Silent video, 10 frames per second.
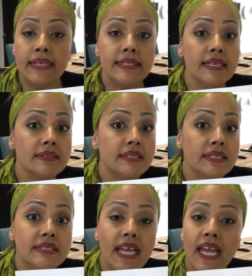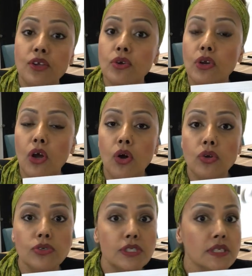till the day you
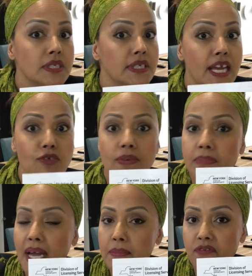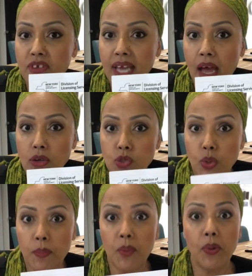close, till the day you invite me for the
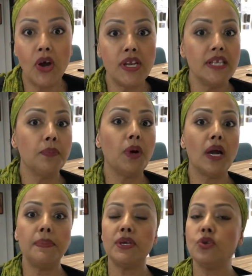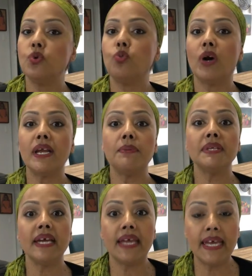housewarming party, the barbecue,
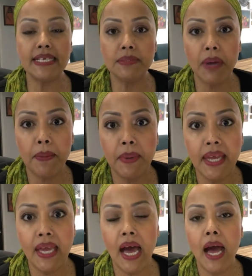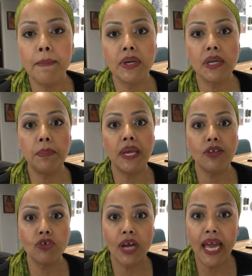whatever the case might be. I'm gonna be
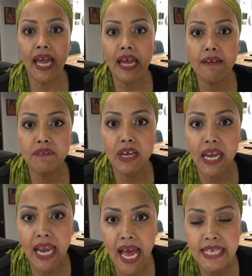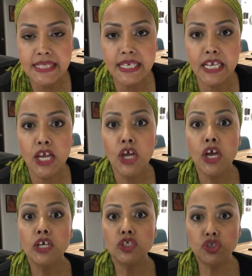your everlasting,
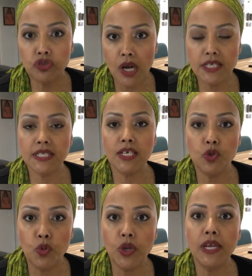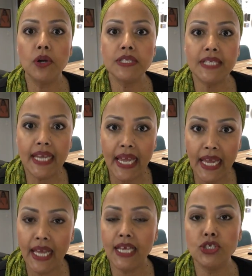trusted real estate
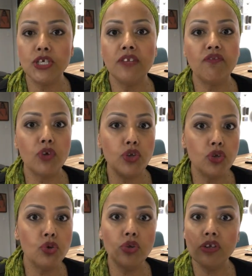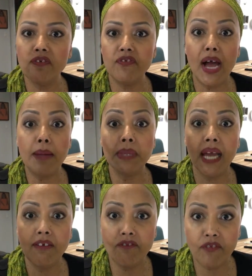agent for you, your
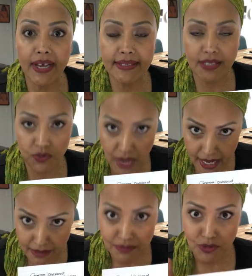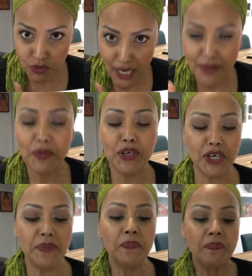family, and friends, right? Right,
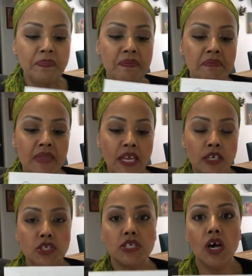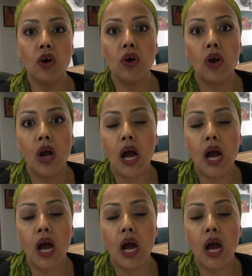good. So,